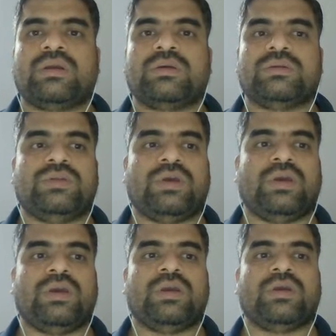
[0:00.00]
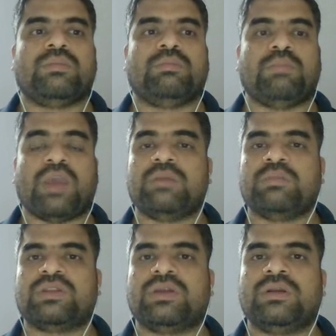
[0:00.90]
the main
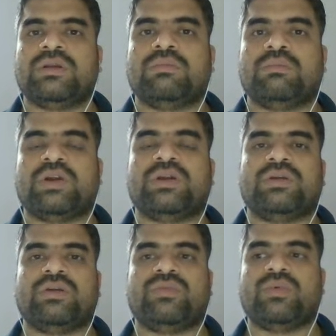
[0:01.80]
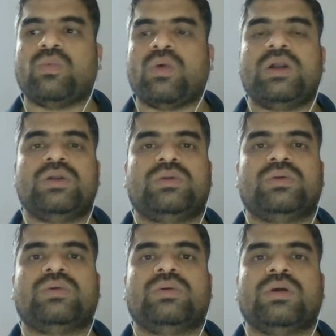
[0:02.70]
method, but if you want
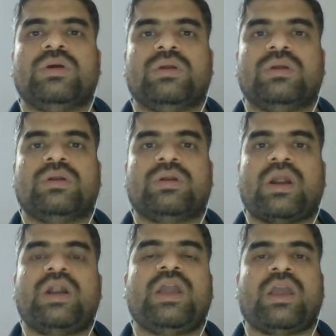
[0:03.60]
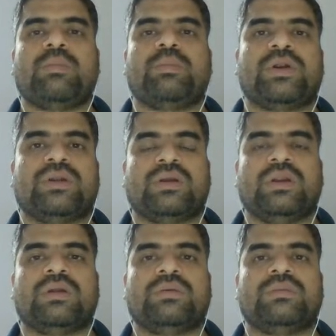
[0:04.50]
to run a
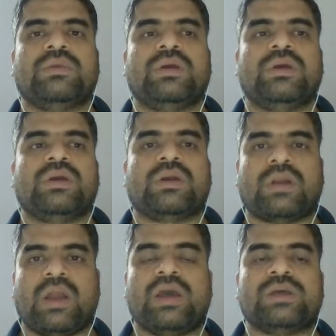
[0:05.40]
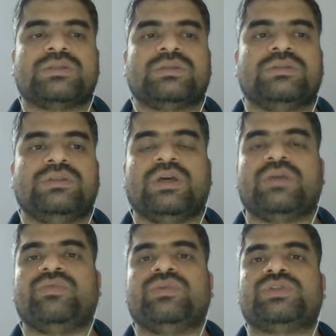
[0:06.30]
particular class, there
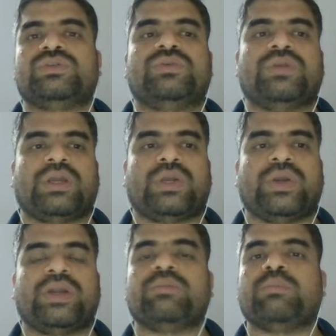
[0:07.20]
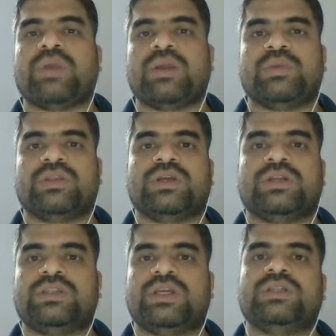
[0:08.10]
should require main method.
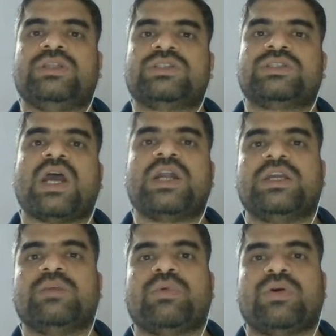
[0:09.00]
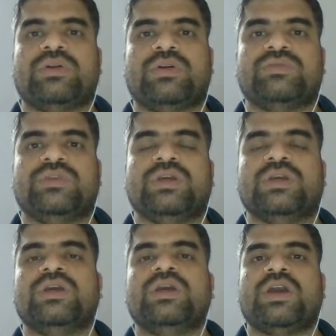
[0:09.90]
Then the starting point of the
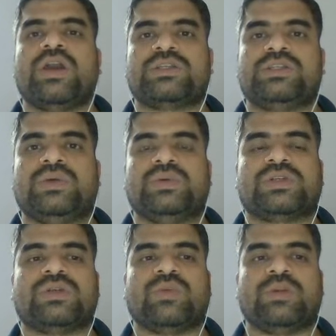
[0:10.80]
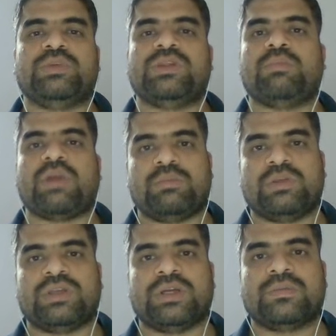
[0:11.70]
execution will be the main
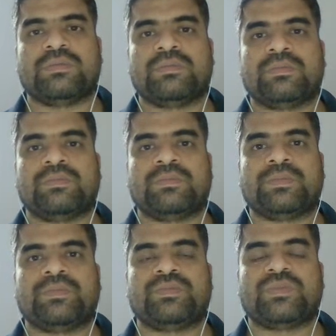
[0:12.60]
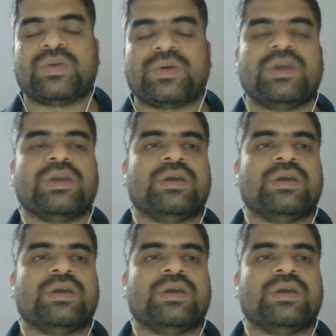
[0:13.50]
method. Okay,